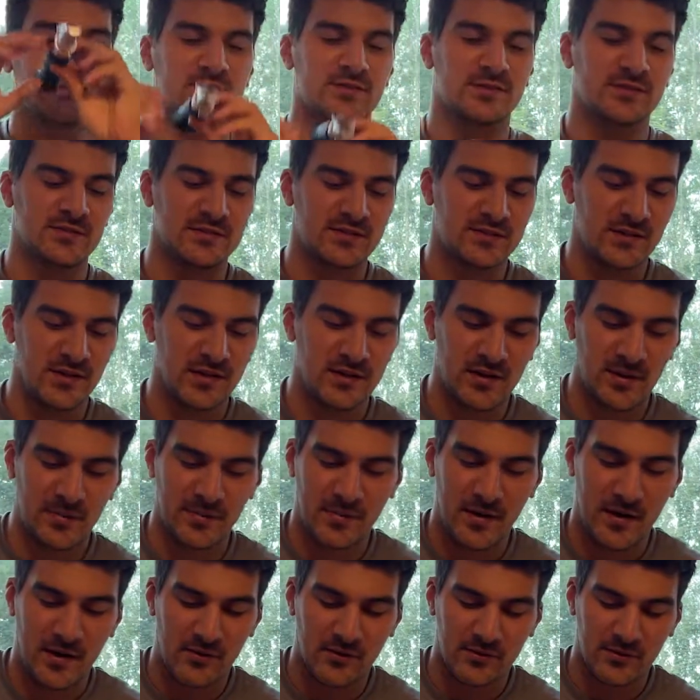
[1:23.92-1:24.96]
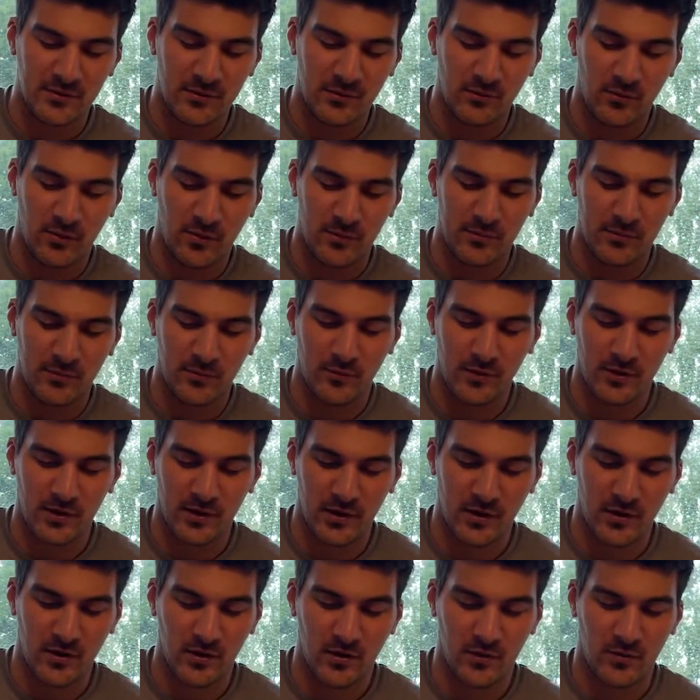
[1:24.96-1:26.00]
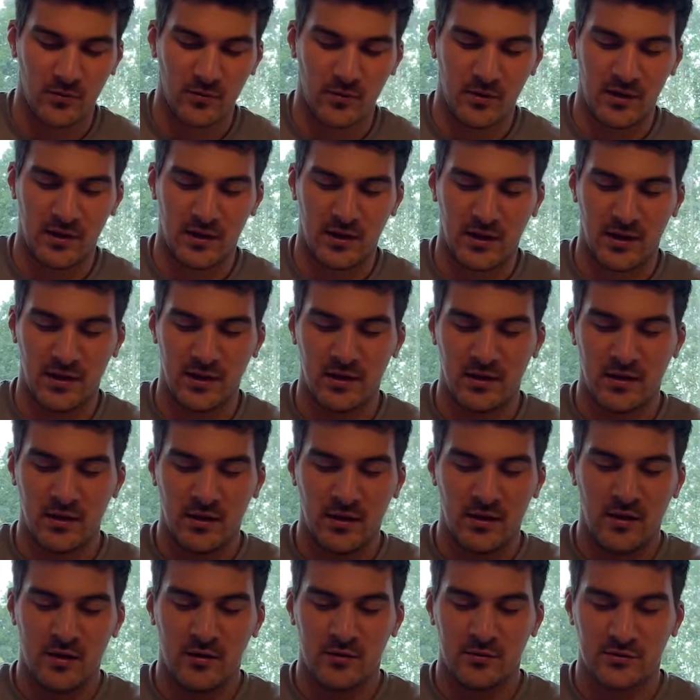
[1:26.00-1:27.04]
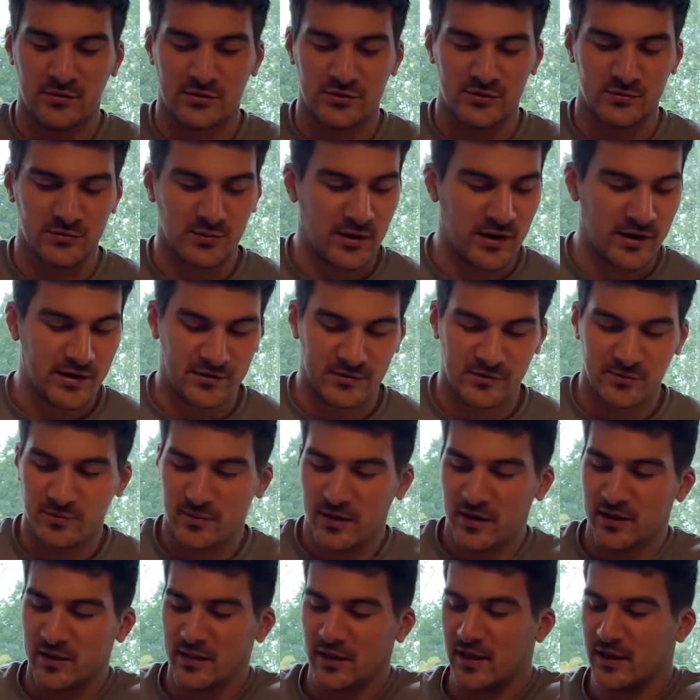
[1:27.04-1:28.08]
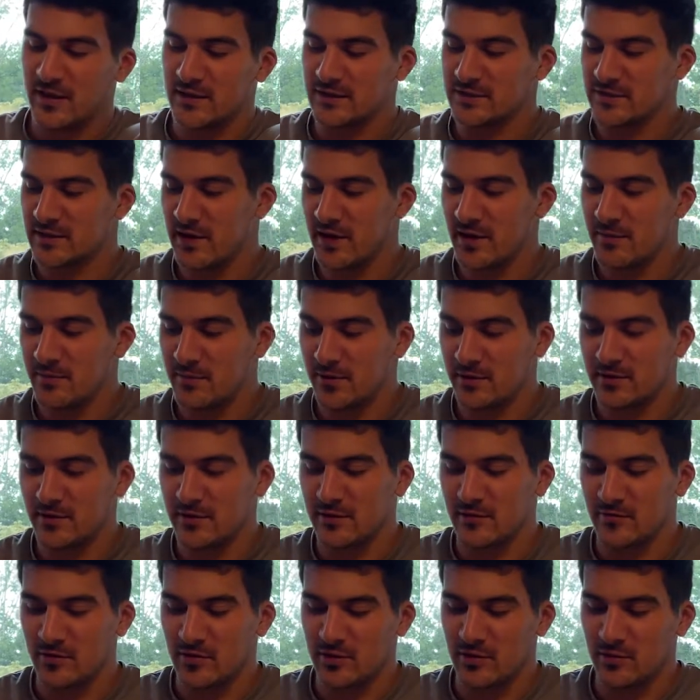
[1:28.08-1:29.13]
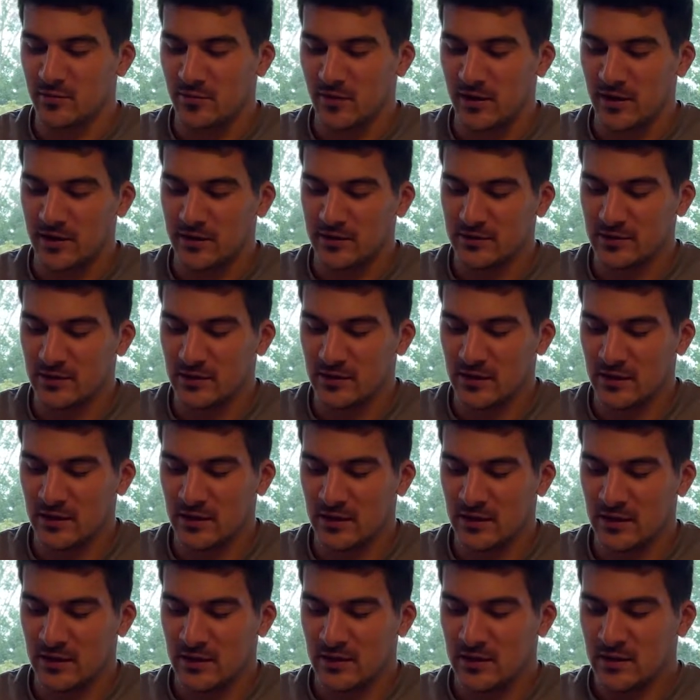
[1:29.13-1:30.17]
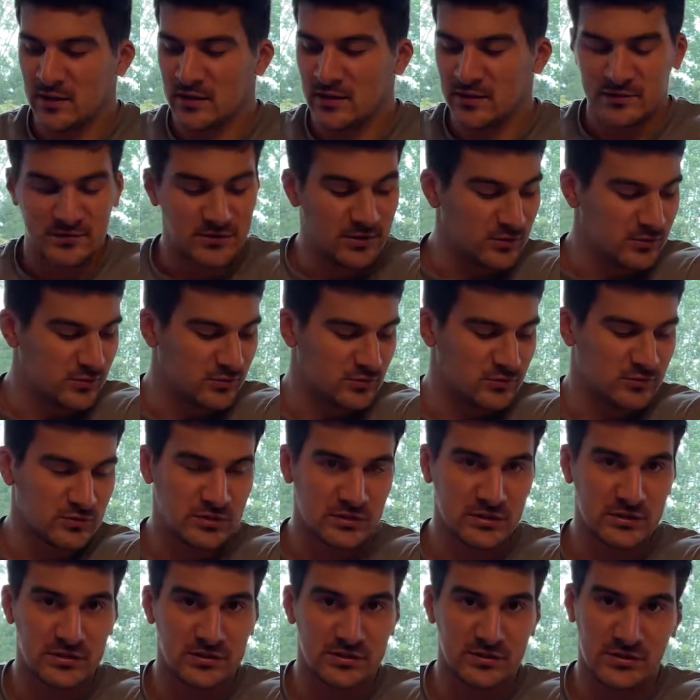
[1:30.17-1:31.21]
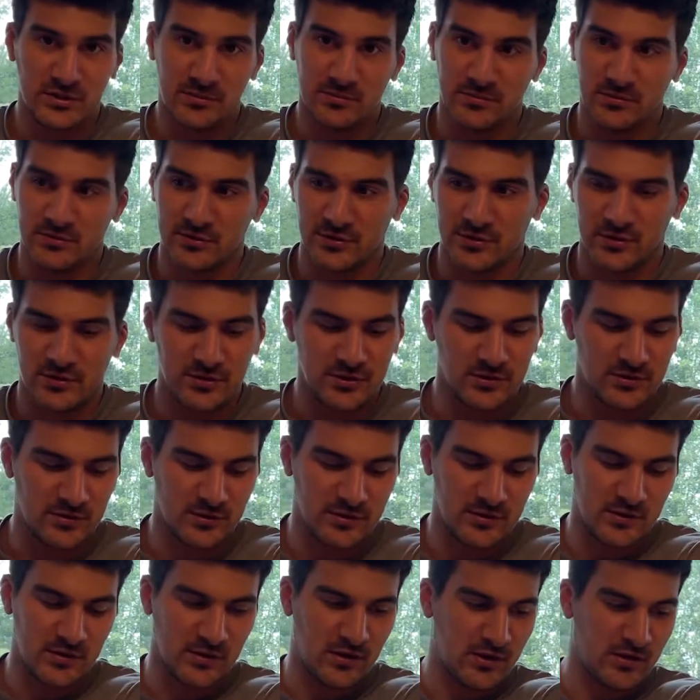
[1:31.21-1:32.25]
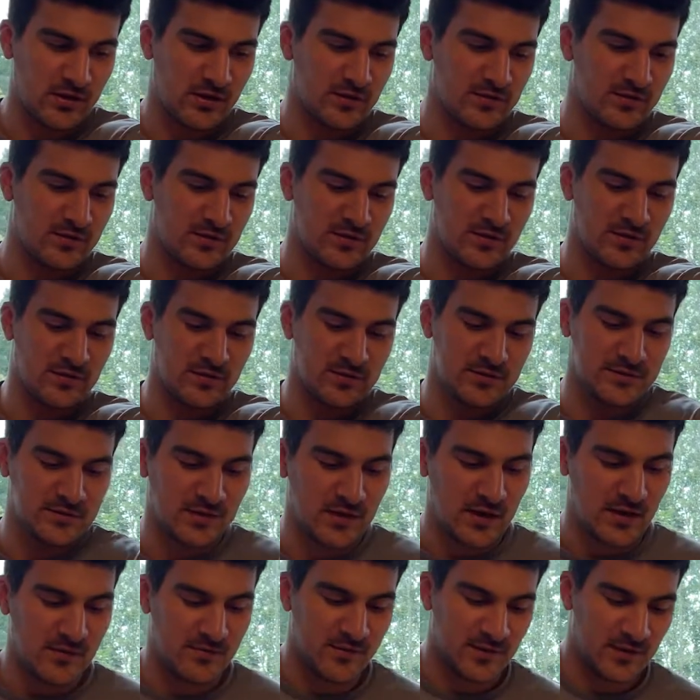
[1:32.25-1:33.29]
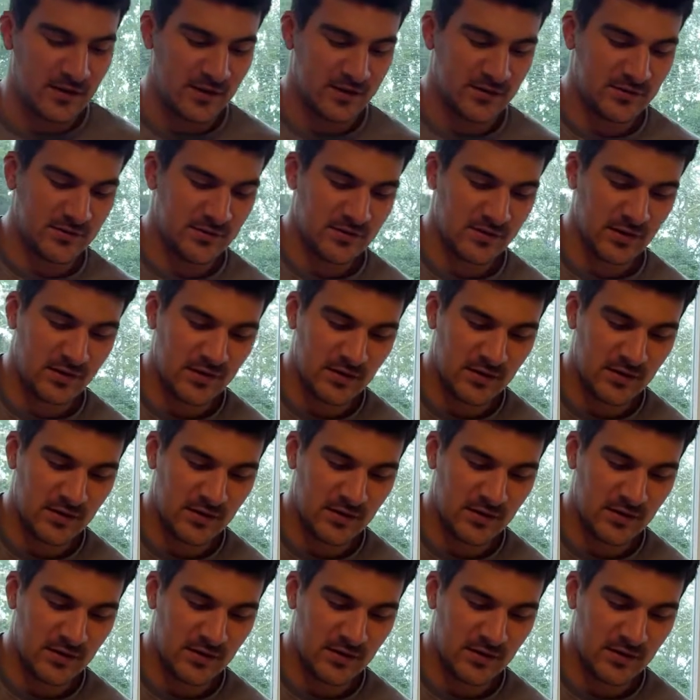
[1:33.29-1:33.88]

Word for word: so this is hitting about the 1.018, which is where I grew mine last time and it did really well. So it's really simple to do. All you have to do is have this,